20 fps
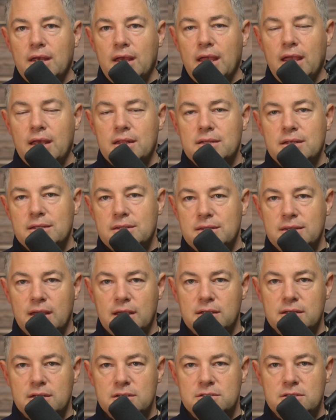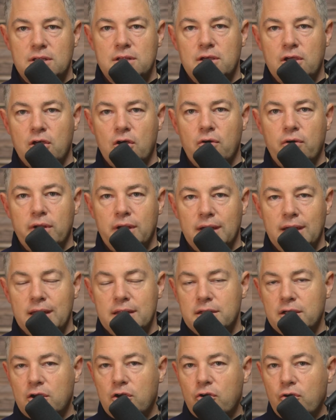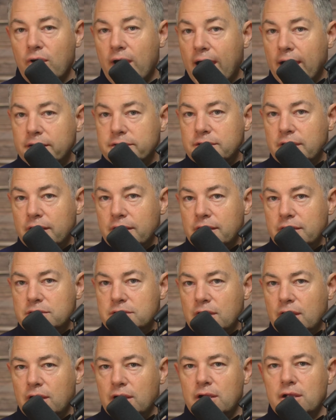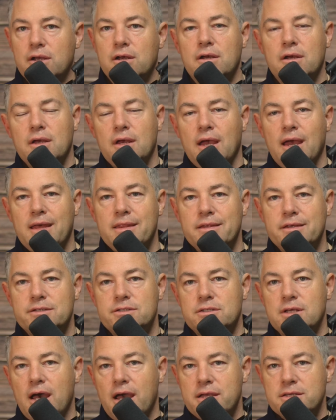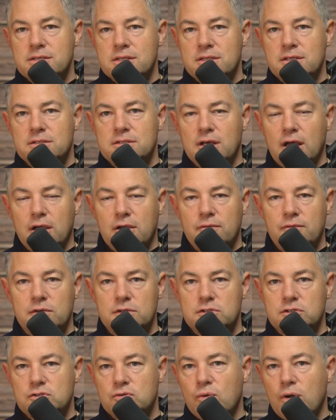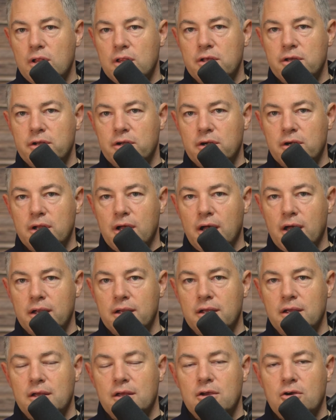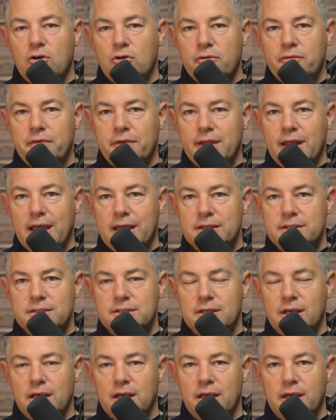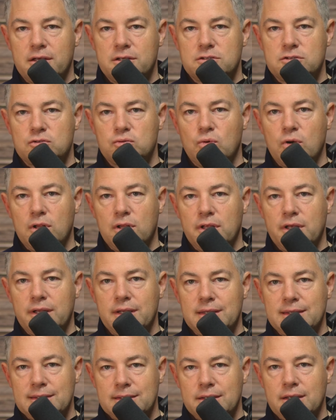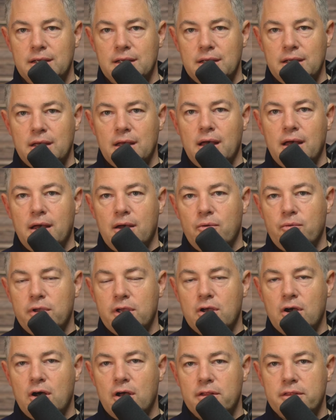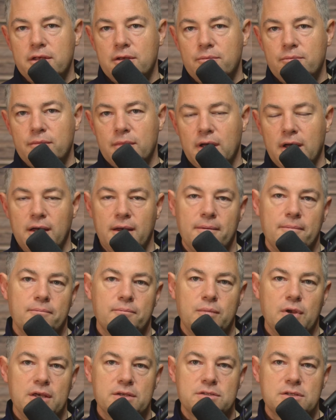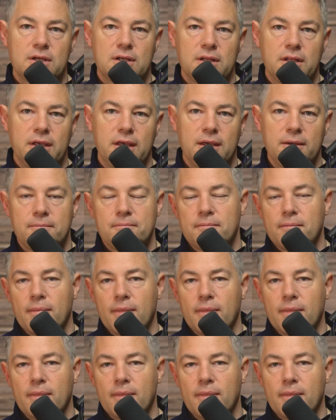and the thickness of the coating and the cracks on the tongue and the size of the tongue, if it's swollen or not, or if it had swollen, we call them basically